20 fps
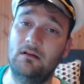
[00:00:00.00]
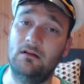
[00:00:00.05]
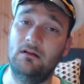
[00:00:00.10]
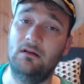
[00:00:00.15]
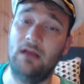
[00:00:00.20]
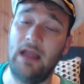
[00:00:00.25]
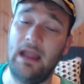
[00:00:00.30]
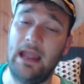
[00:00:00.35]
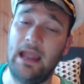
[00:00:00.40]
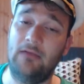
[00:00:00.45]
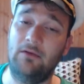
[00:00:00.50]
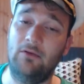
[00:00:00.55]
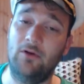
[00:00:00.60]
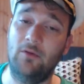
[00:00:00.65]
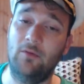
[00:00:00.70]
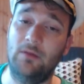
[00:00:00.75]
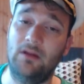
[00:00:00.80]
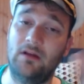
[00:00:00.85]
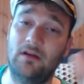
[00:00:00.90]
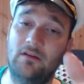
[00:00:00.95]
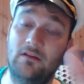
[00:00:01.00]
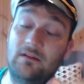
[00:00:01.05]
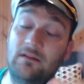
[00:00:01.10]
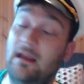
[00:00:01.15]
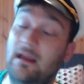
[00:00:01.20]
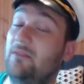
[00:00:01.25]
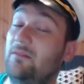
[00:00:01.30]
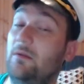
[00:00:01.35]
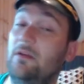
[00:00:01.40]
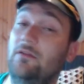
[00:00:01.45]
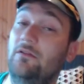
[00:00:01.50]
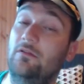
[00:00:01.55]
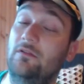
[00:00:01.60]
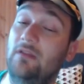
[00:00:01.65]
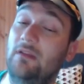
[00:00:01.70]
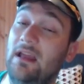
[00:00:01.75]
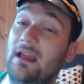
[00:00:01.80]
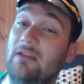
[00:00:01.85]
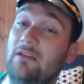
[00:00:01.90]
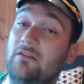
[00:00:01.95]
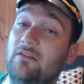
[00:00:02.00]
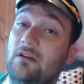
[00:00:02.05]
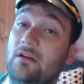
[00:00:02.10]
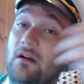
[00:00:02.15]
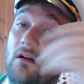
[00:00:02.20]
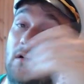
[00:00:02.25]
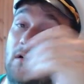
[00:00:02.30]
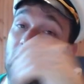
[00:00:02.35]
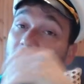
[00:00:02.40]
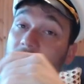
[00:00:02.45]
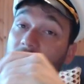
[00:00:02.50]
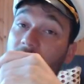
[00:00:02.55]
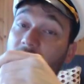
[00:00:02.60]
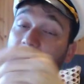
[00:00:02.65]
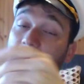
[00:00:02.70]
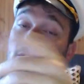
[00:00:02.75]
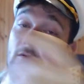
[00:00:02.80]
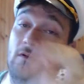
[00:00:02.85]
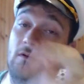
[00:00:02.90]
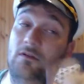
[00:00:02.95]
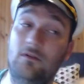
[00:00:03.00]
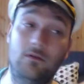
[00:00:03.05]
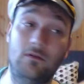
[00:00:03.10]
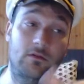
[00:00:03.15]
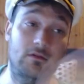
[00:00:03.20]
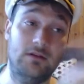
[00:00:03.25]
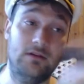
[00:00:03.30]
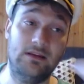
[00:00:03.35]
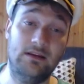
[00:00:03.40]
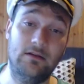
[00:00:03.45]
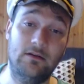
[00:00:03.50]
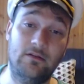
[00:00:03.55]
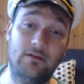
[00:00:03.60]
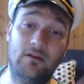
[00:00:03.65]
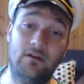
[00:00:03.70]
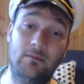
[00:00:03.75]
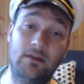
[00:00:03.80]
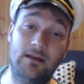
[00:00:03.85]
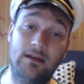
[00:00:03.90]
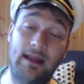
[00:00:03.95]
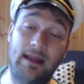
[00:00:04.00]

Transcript: aggro because Taskmaster is an excellent card against Zoo because you usually kill something